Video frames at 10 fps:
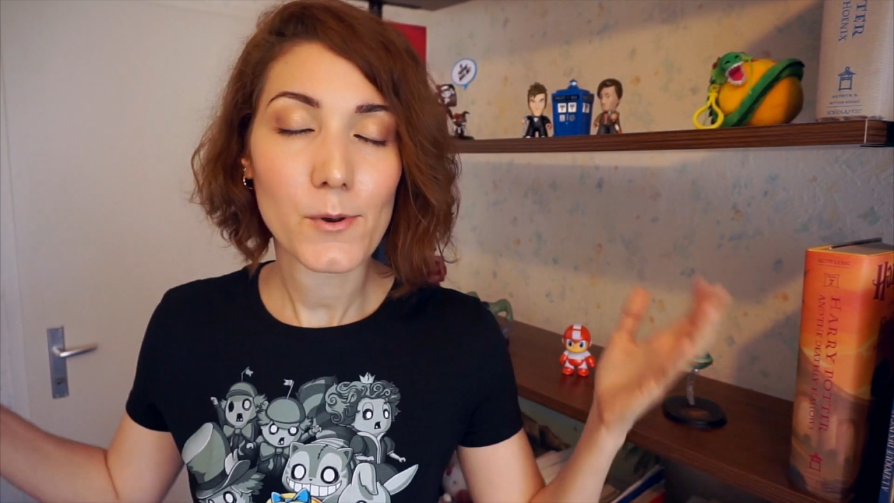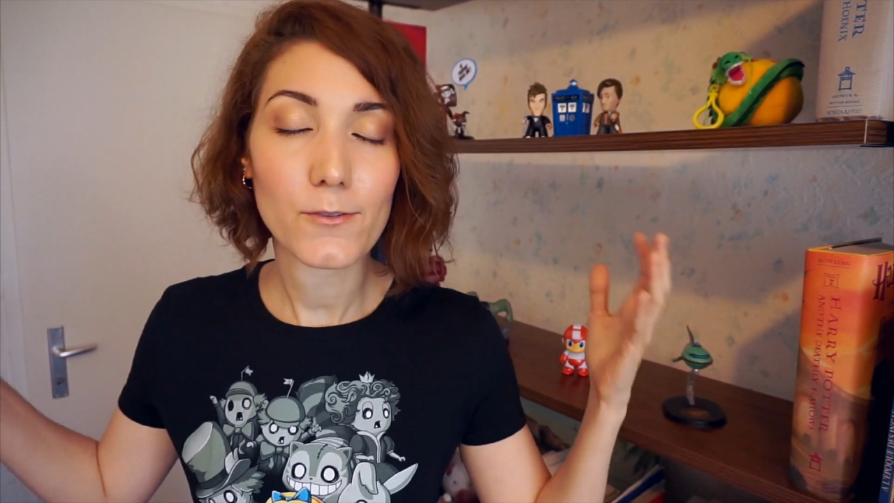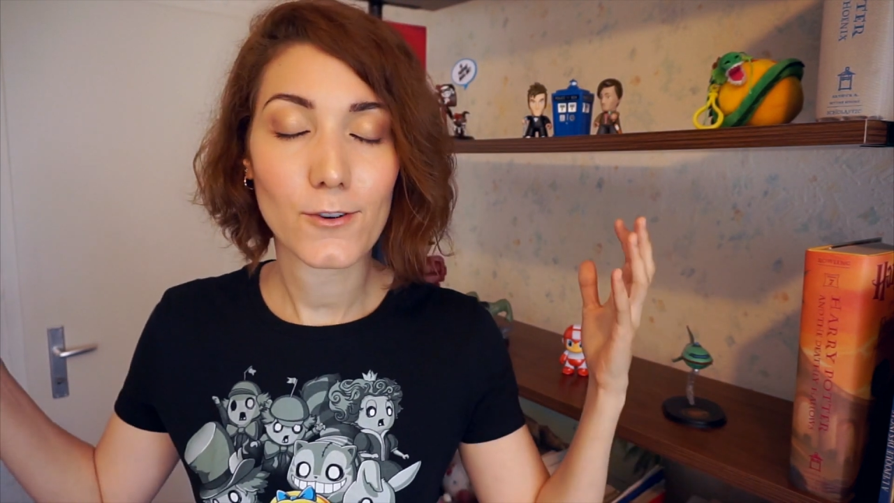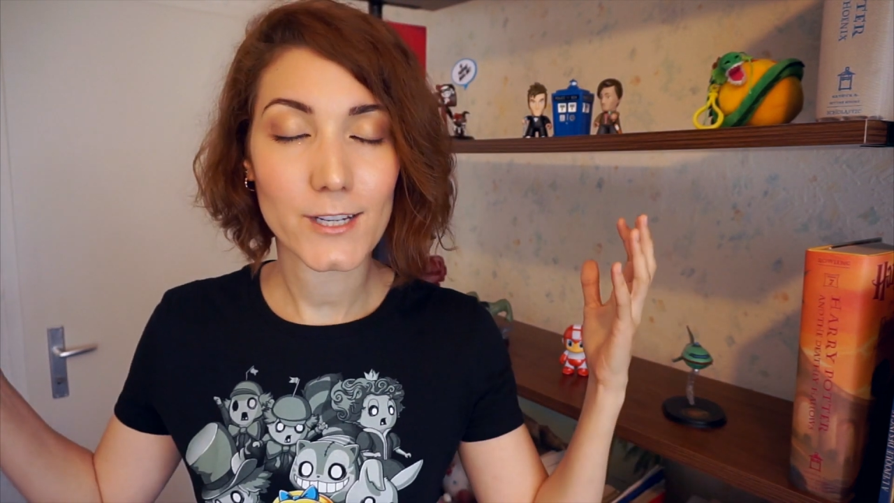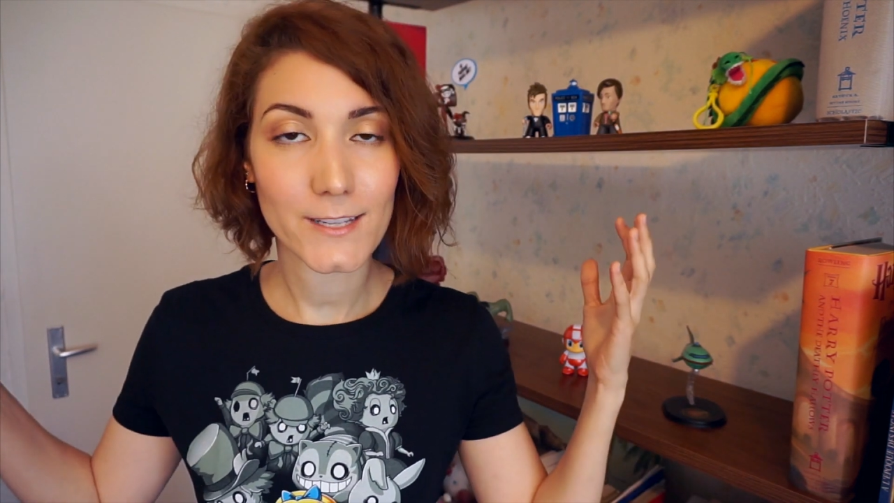but
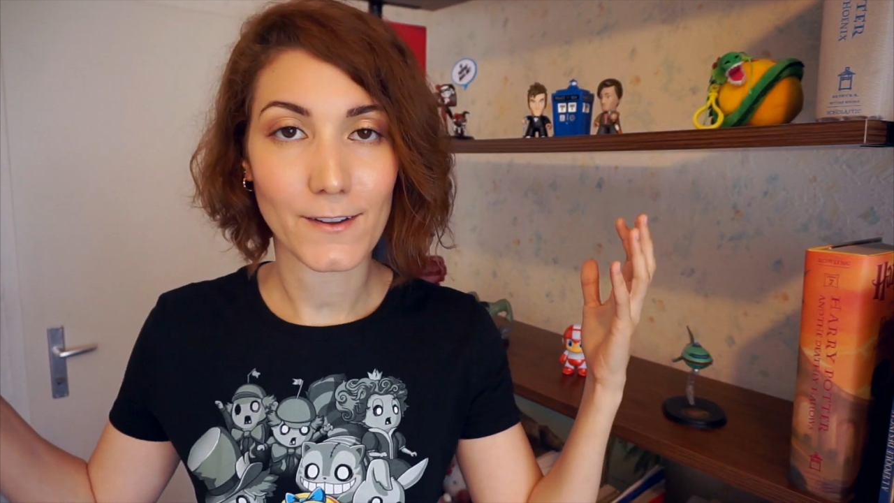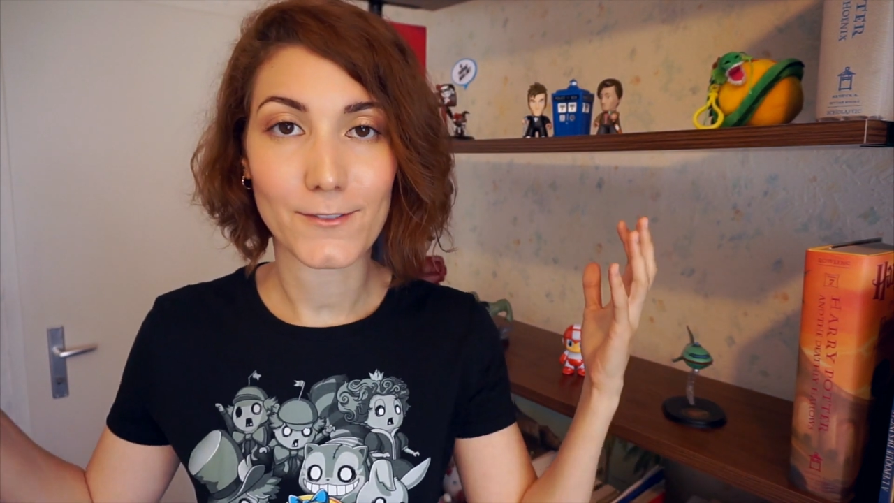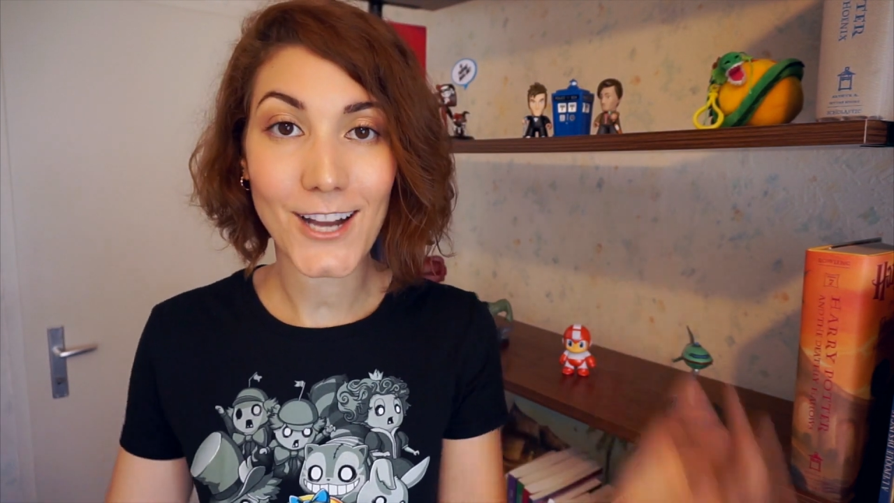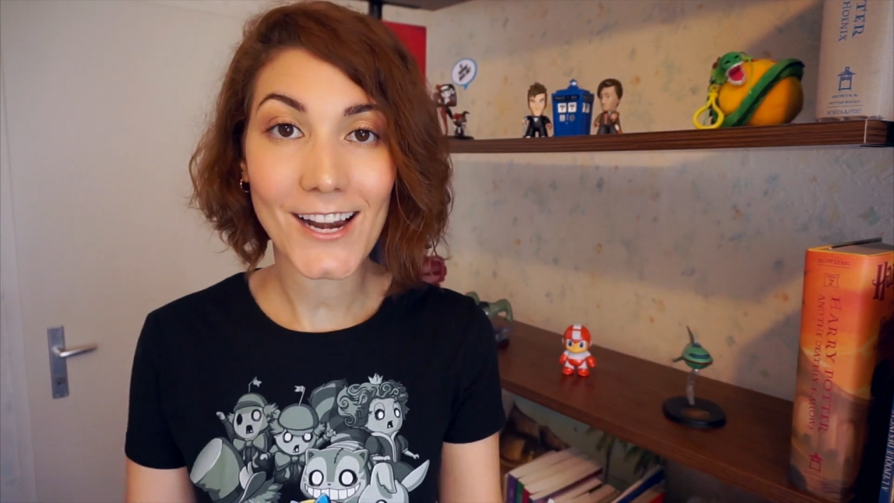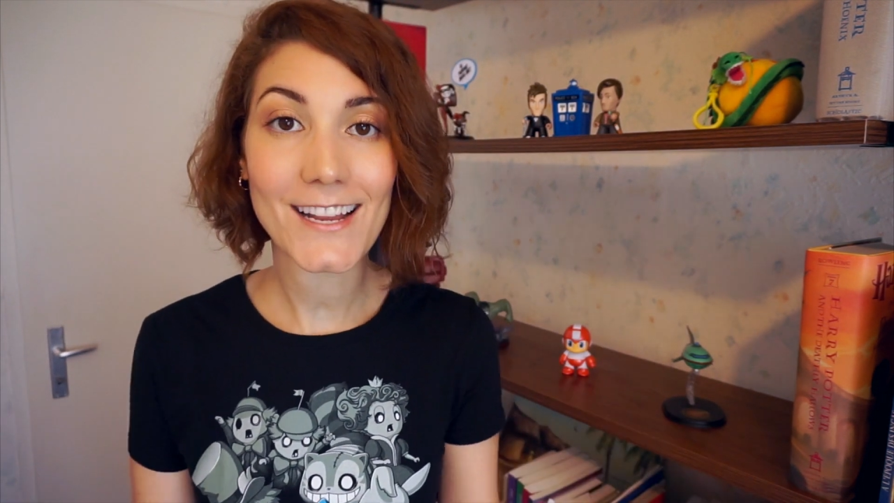of course if I
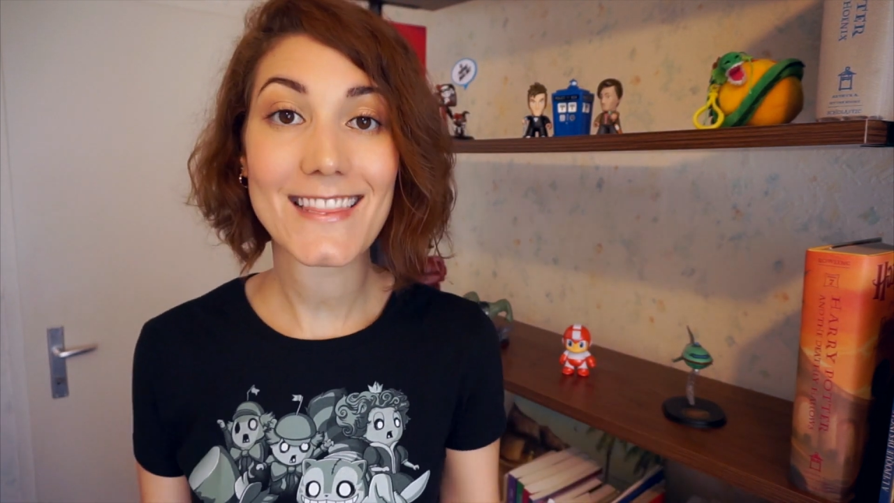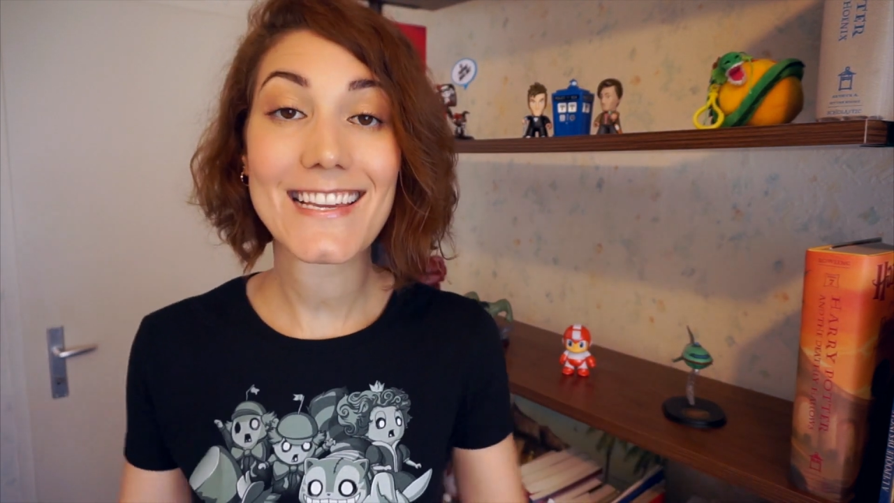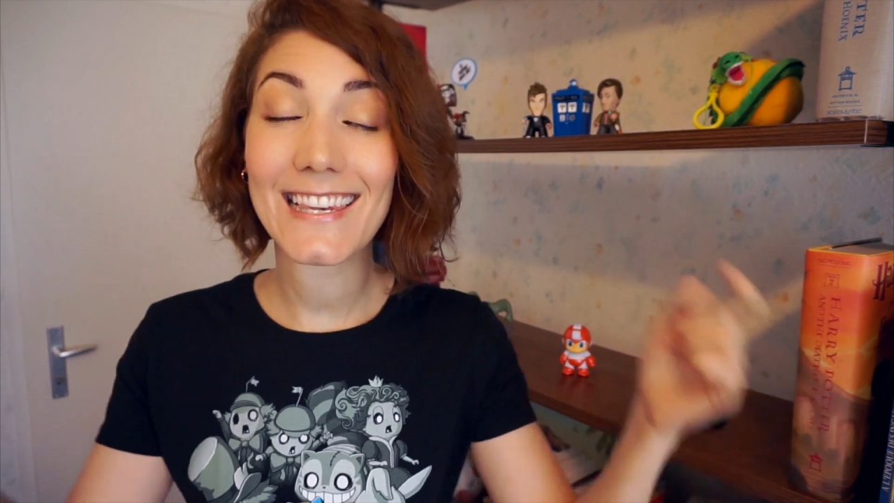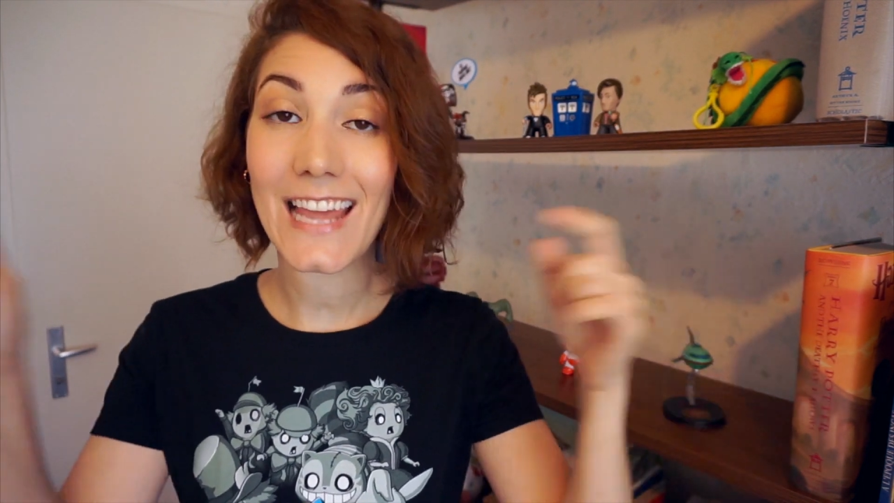forgot anything,